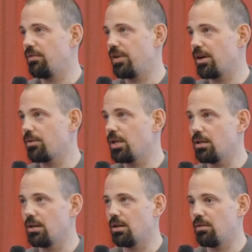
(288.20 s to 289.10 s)

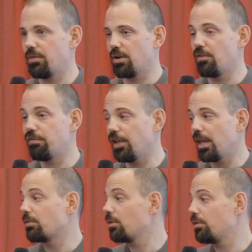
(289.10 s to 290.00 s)
very
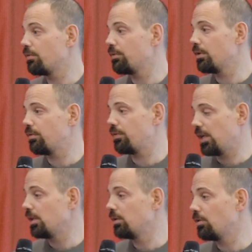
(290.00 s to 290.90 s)
flagrant
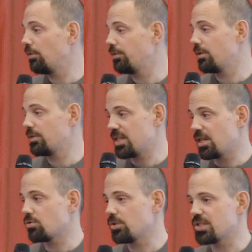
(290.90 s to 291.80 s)
failure of the
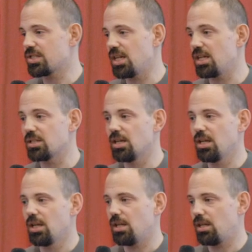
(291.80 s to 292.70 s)
central state
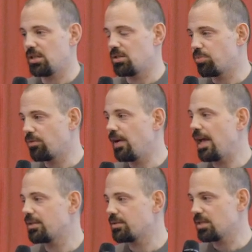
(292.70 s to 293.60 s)
to
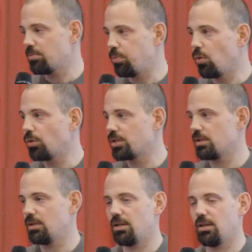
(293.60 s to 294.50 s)
provide
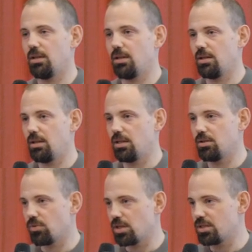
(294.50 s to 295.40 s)
support
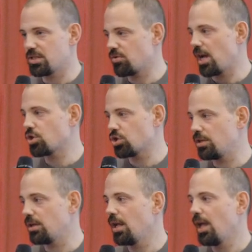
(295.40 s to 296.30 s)
in
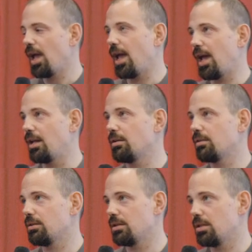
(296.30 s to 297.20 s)
reconstruction, and
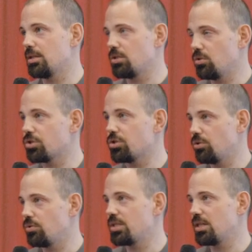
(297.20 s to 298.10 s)
is also
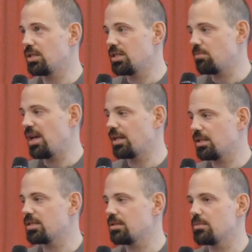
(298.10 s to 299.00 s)
using these
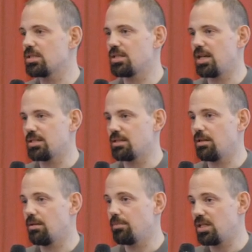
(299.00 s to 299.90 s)
mechanisms as
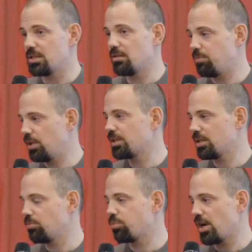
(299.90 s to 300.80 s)
a means of
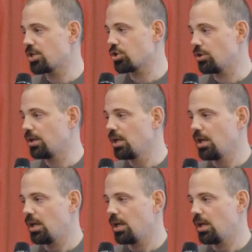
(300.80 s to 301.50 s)
political pressure